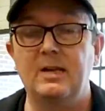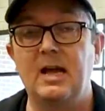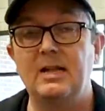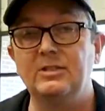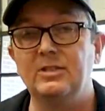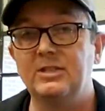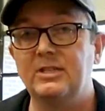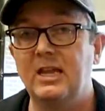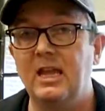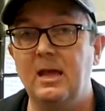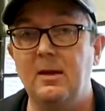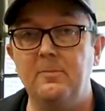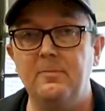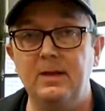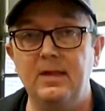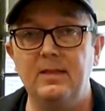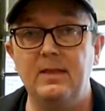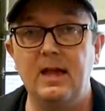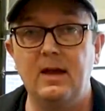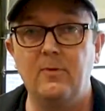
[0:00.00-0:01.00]
but I just can't
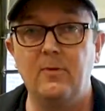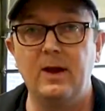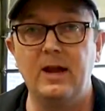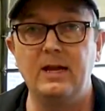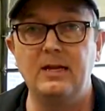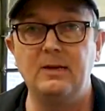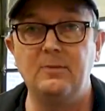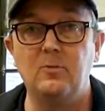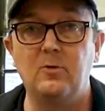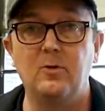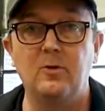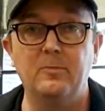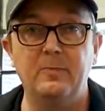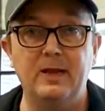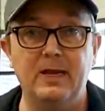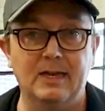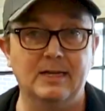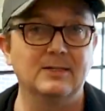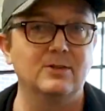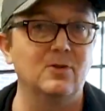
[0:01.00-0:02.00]
bend that way anymore,
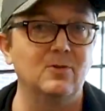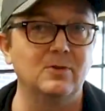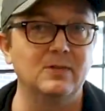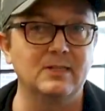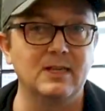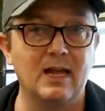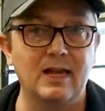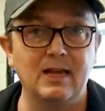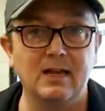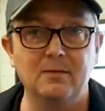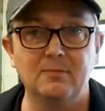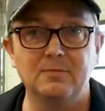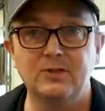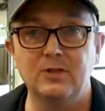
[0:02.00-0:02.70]
being as old as I am.